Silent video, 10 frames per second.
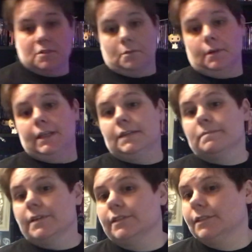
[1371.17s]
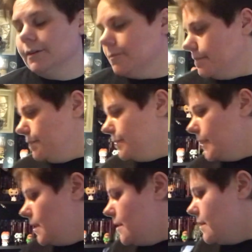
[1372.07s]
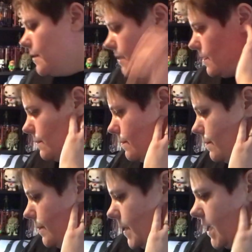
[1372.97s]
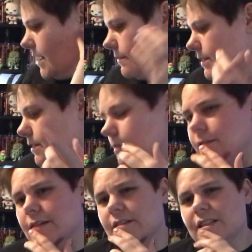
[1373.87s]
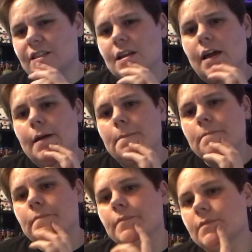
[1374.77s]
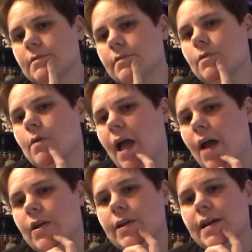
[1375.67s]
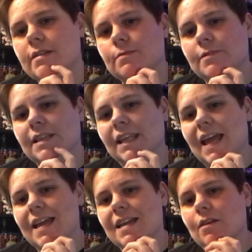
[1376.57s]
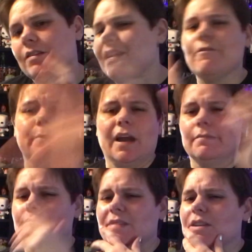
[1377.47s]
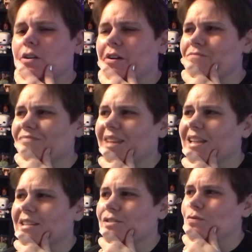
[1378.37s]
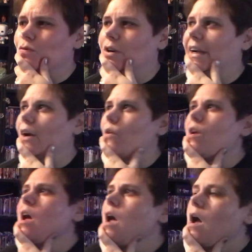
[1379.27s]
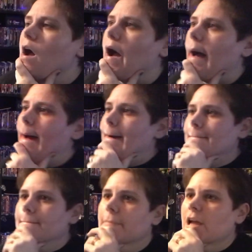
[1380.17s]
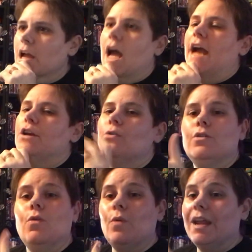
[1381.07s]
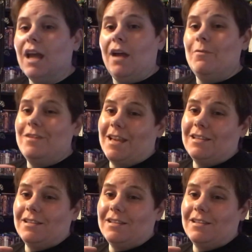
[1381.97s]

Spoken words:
to read. So, but yeah, that was another thing. How do you guys would like? Never mind. No, that doesn't work out. I don't know when I will get